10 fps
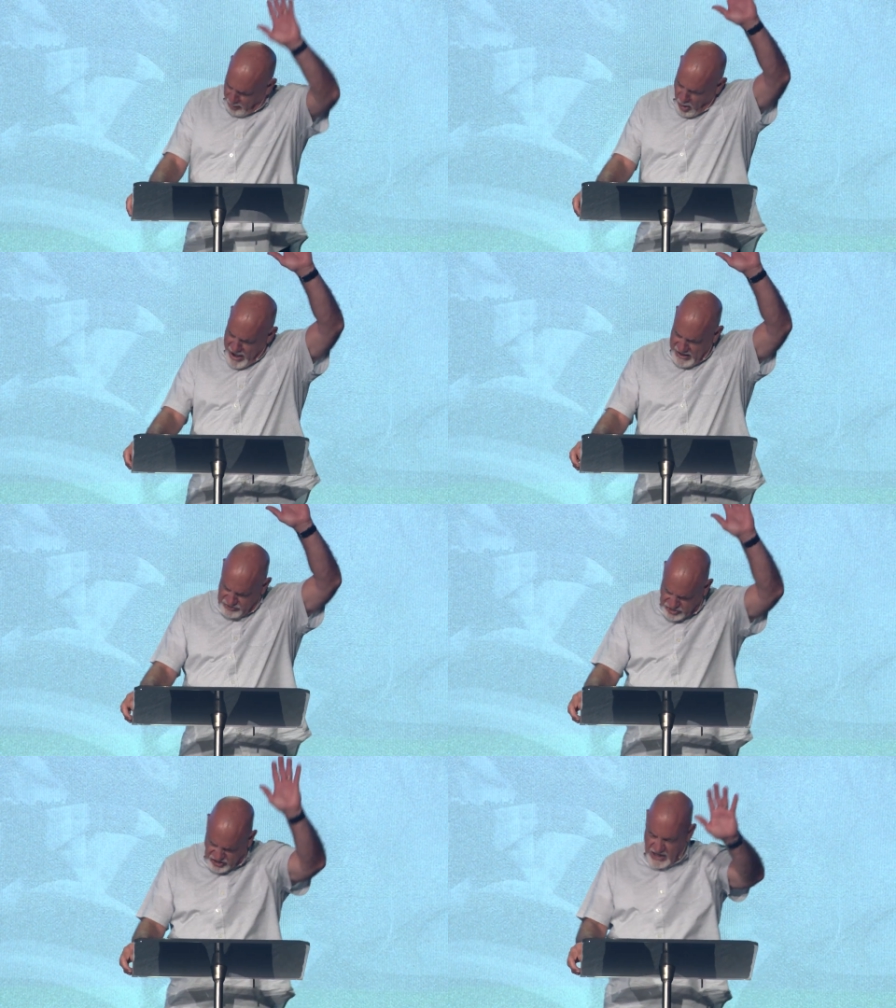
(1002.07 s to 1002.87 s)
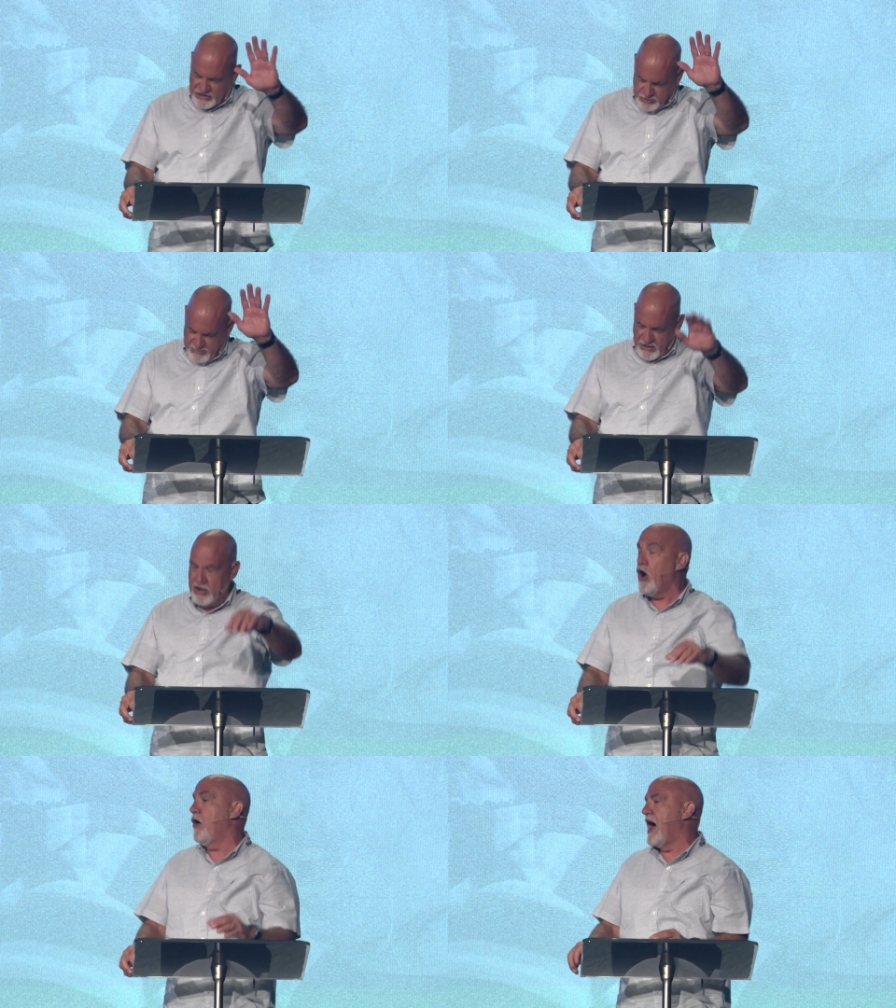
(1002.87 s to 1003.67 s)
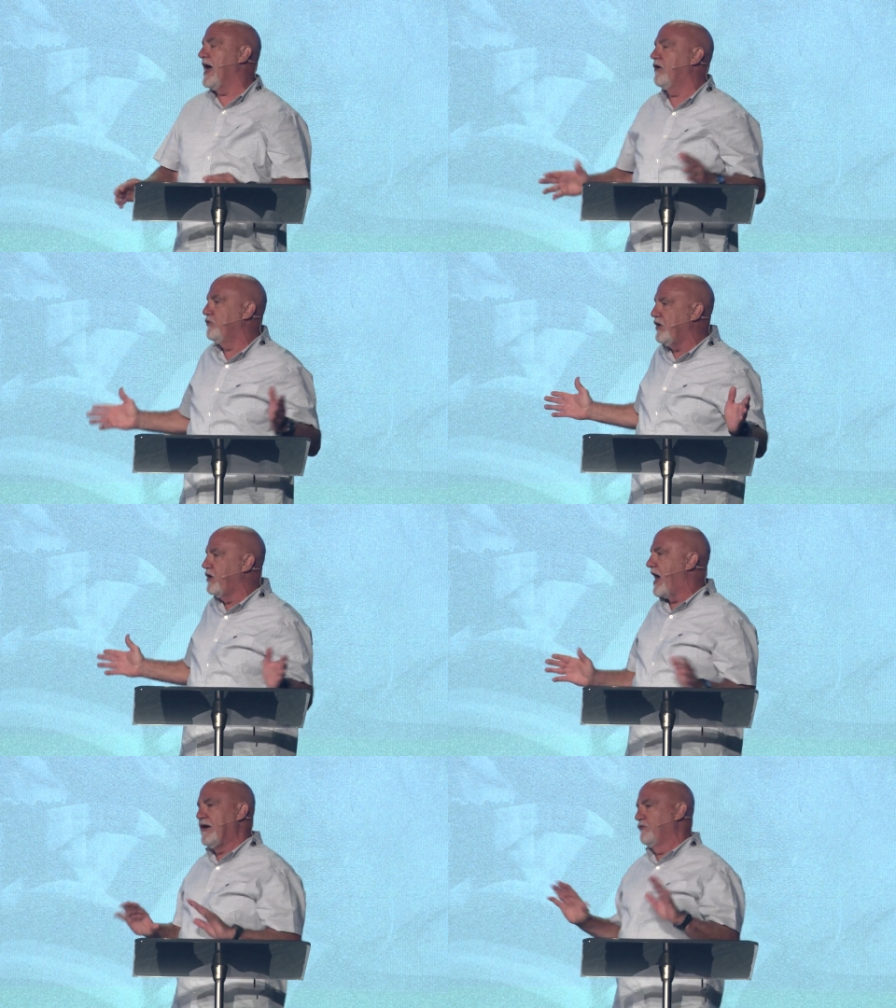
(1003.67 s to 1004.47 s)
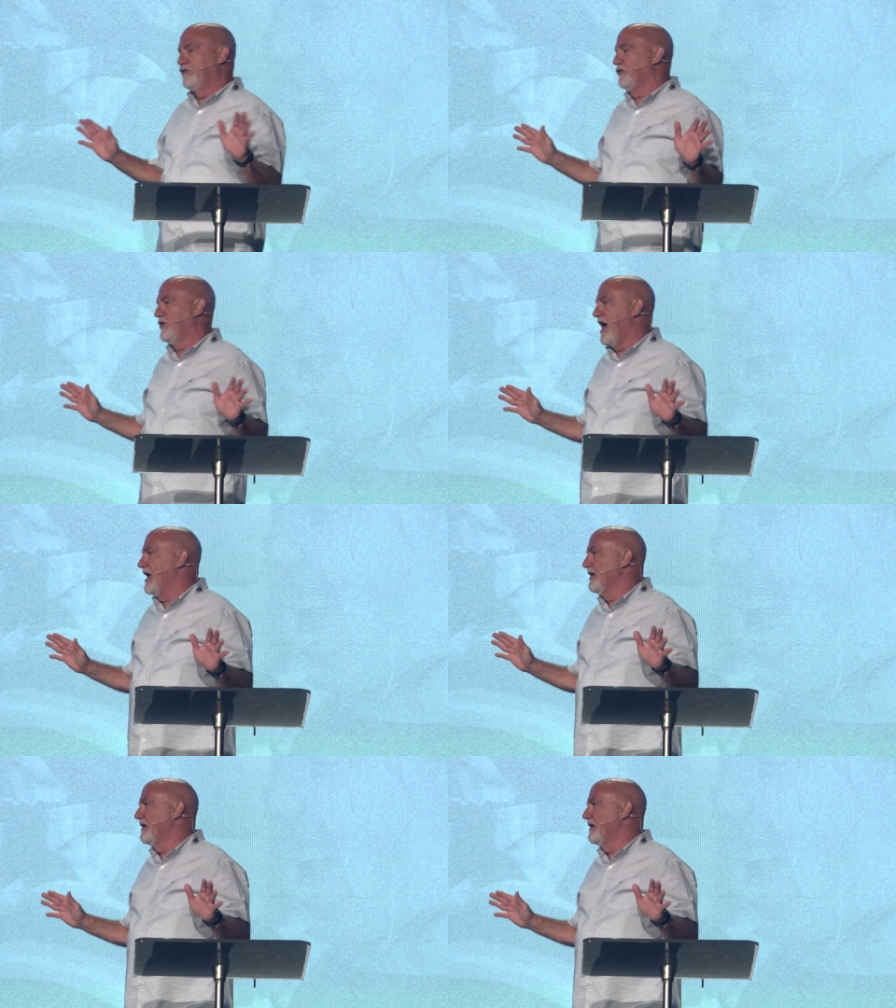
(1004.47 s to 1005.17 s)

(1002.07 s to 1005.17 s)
pour out judgment. No, I don't do, I don't do that.